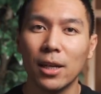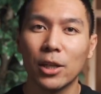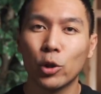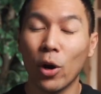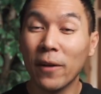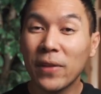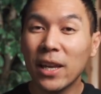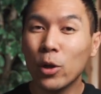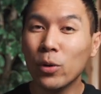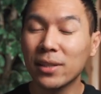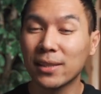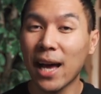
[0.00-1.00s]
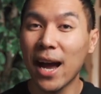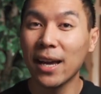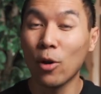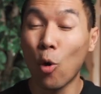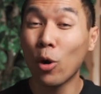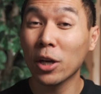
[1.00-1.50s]
So if they do
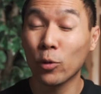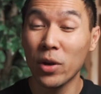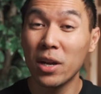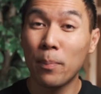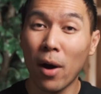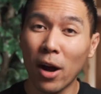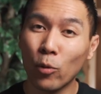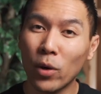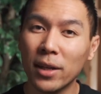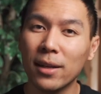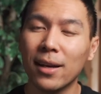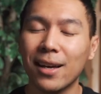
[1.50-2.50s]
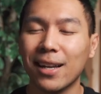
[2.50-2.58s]
decide or agreed upon one,